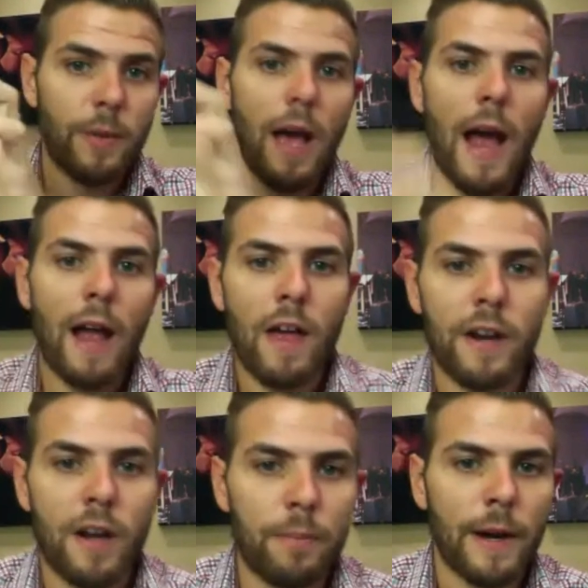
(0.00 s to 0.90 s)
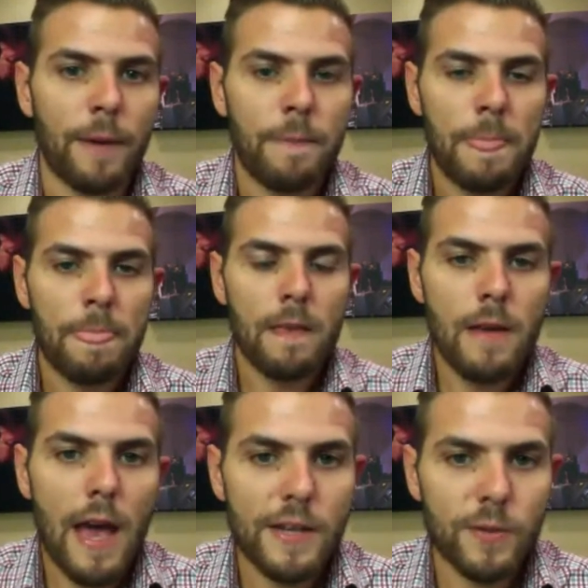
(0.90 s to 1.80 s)
be highlighted up there
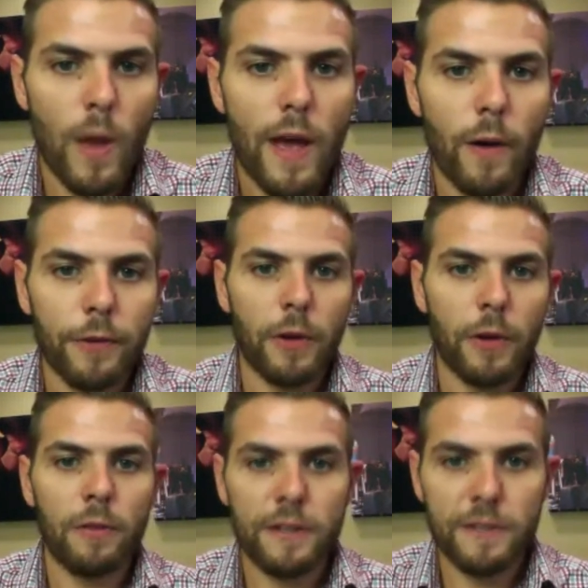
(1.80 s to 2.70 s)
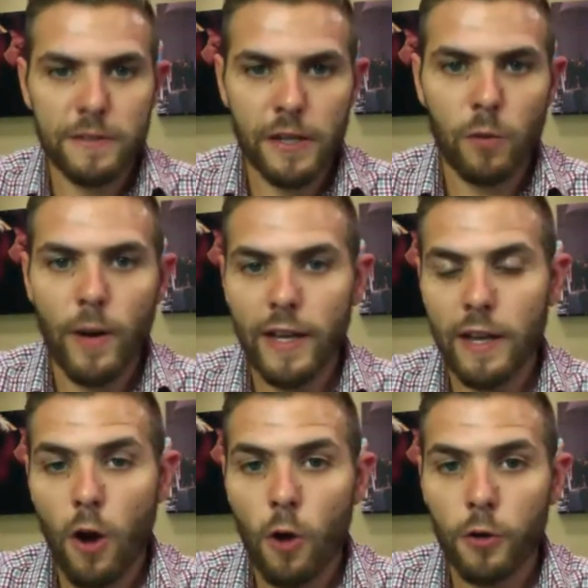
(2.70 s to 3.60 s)
as well. So this is a good way to
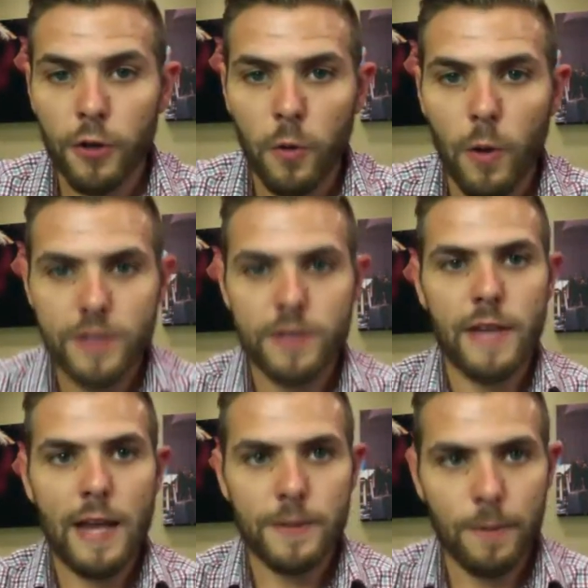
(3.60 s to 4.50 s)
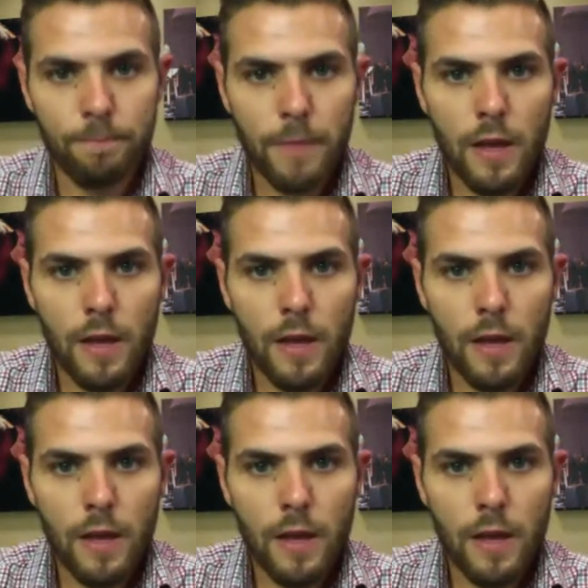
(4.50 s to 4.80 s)
get all your questions answered.